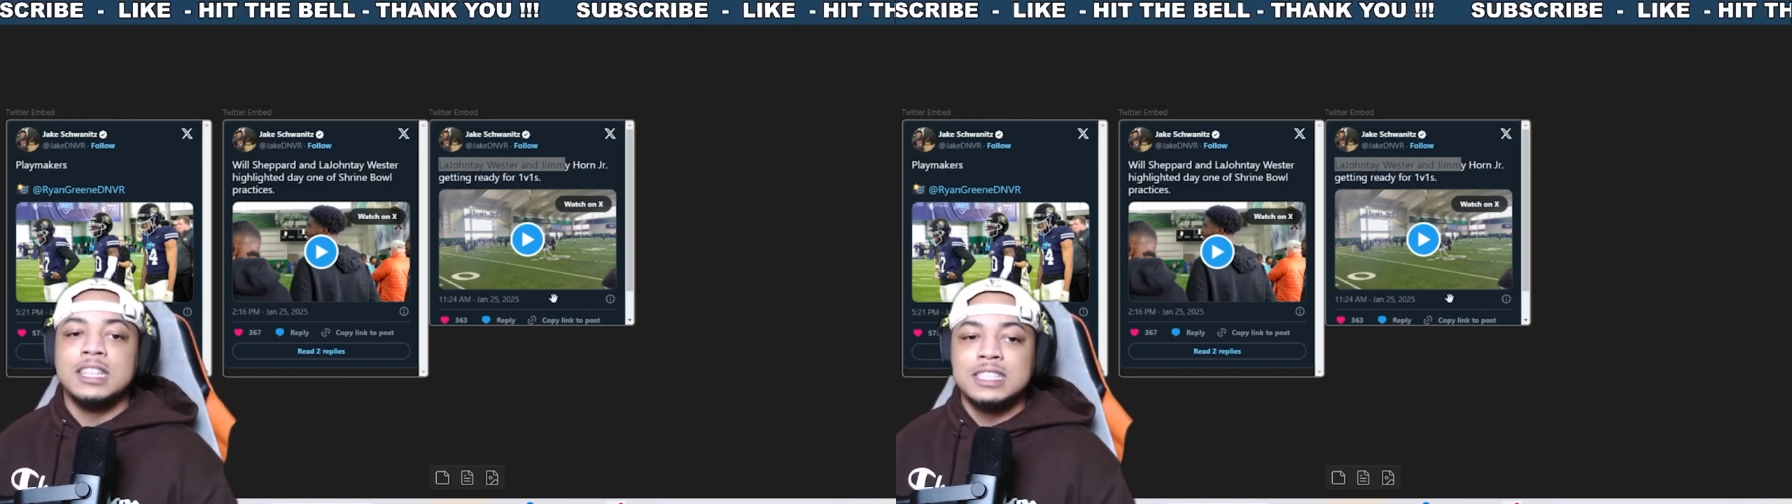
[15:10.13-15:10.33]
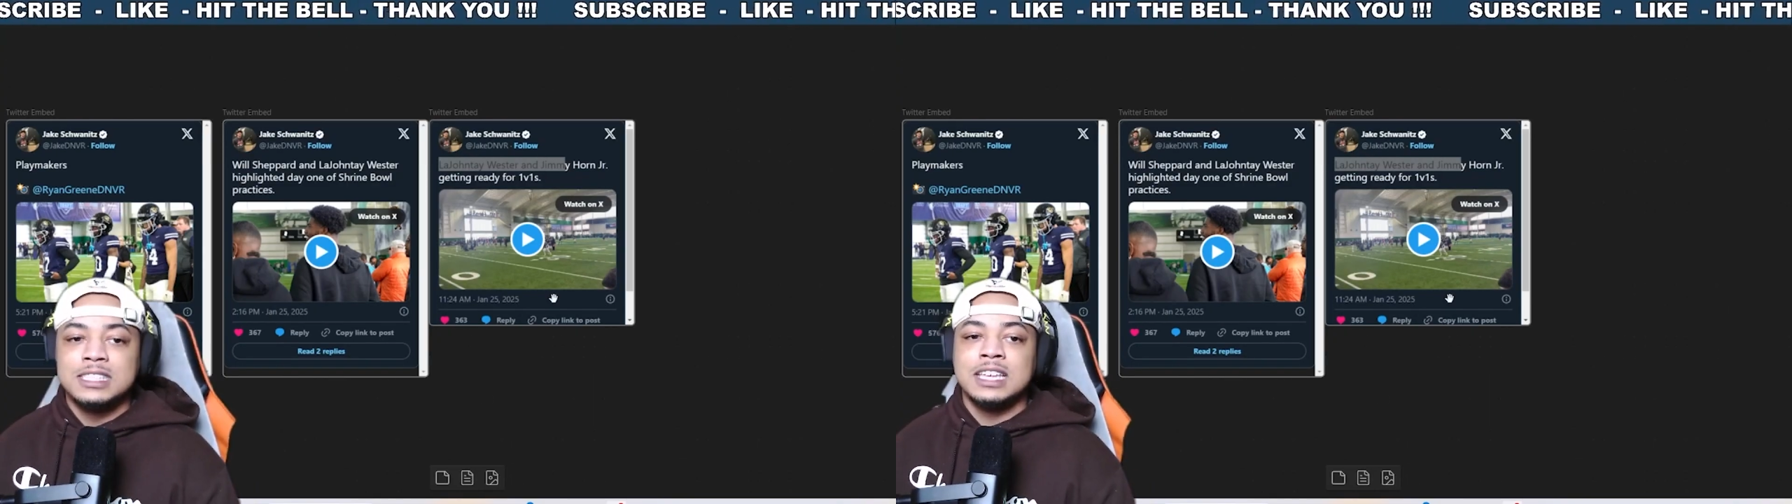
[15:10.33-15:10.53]

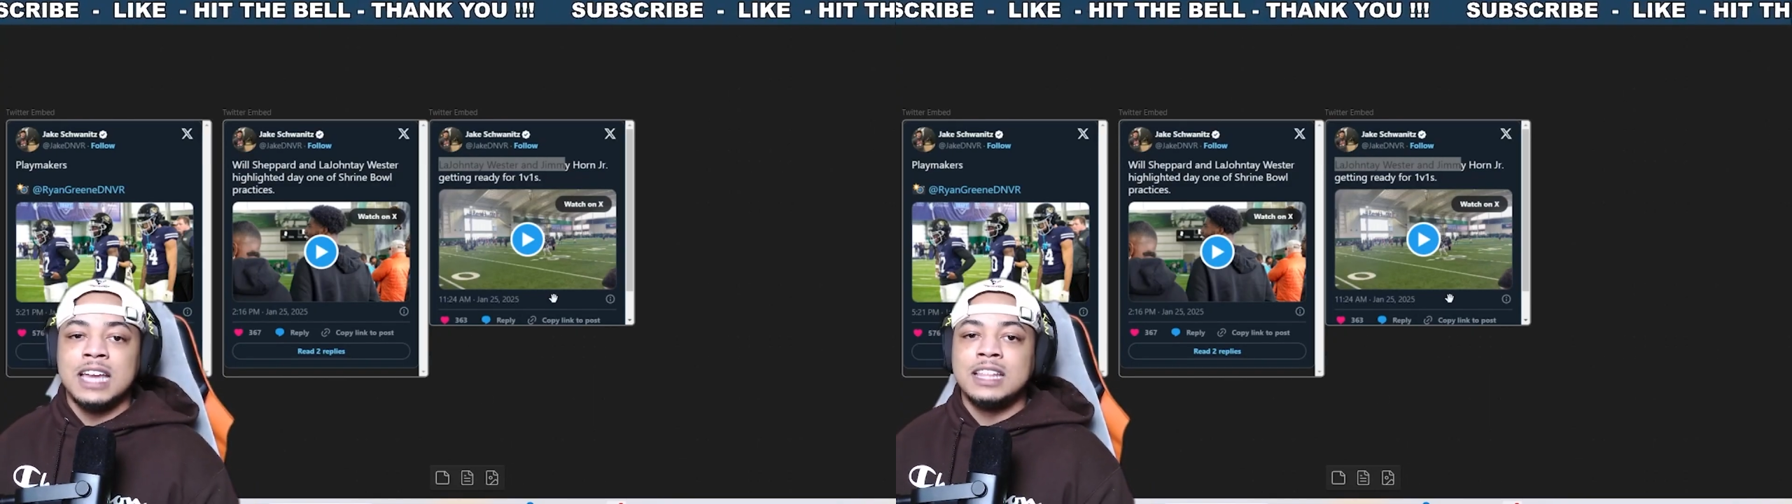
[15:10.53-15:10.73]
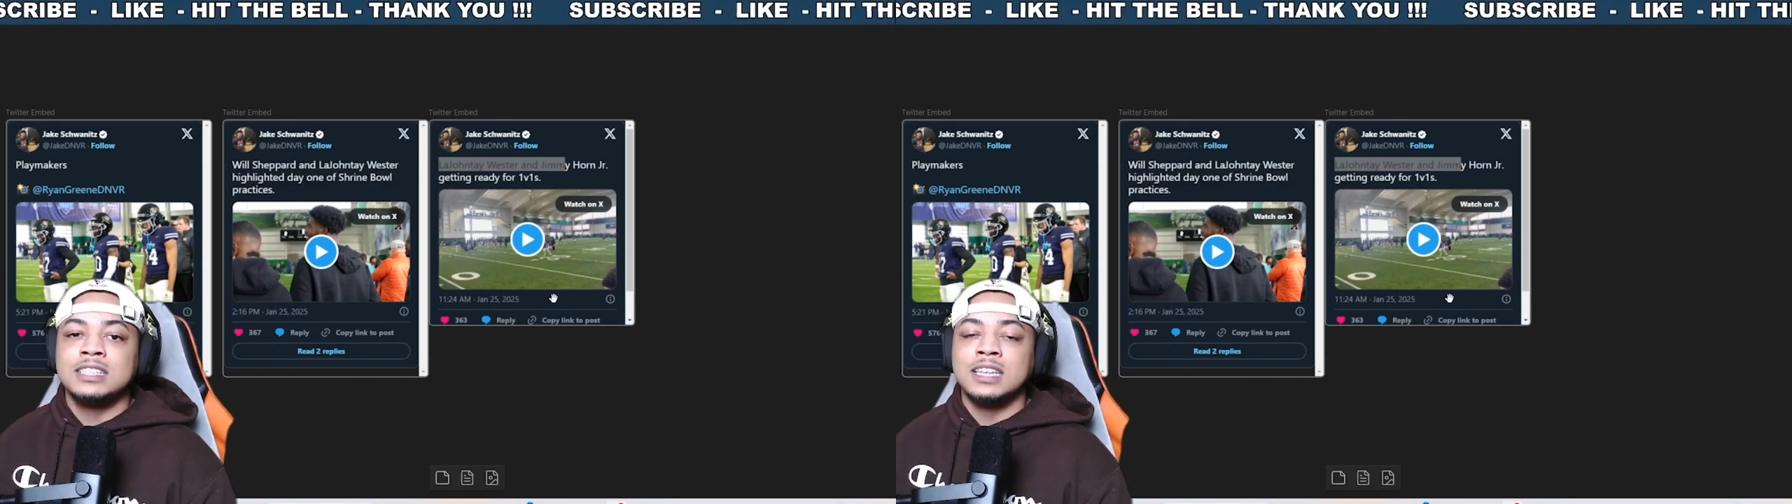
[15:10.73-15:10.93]
this is a
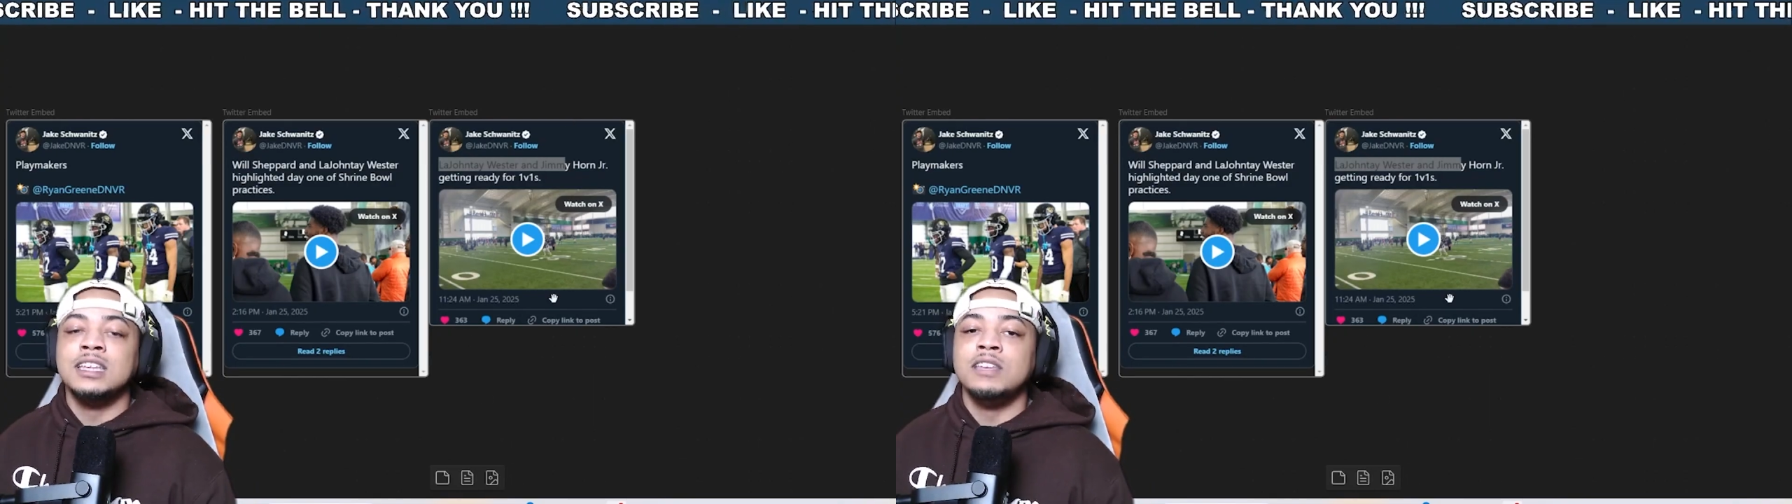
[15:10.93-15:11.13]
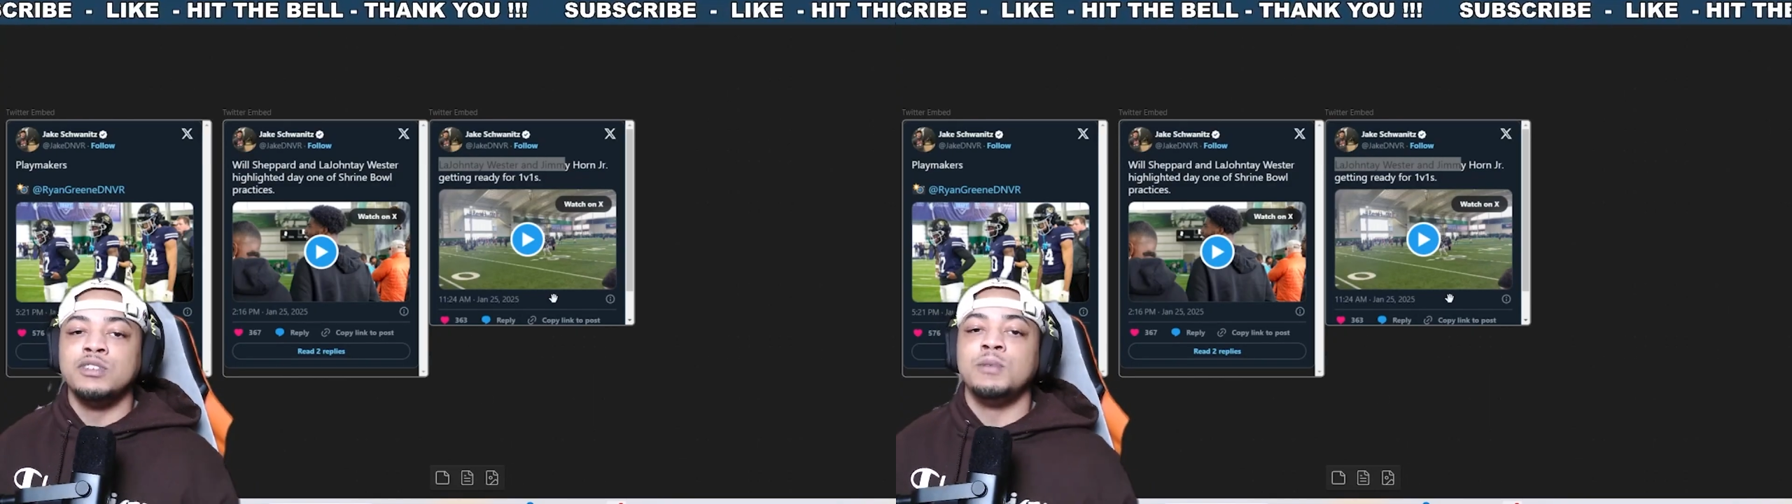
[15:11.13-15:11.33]
guy that's going
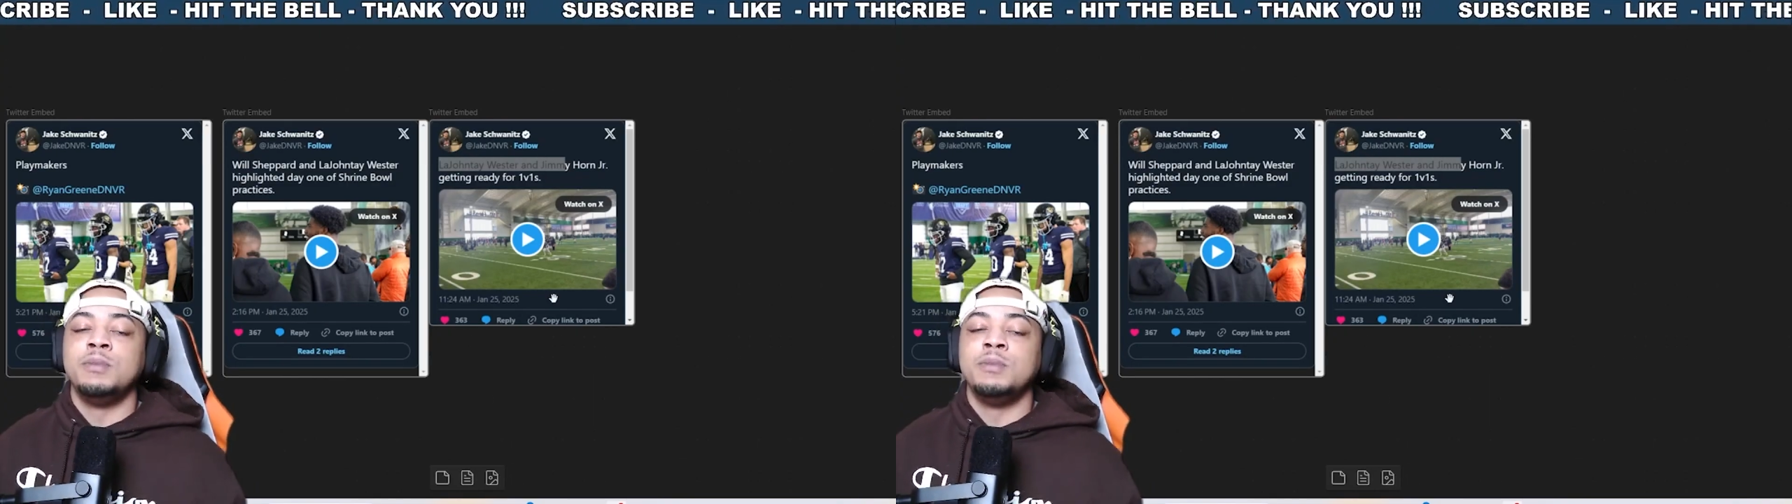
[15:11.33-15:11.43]
to give you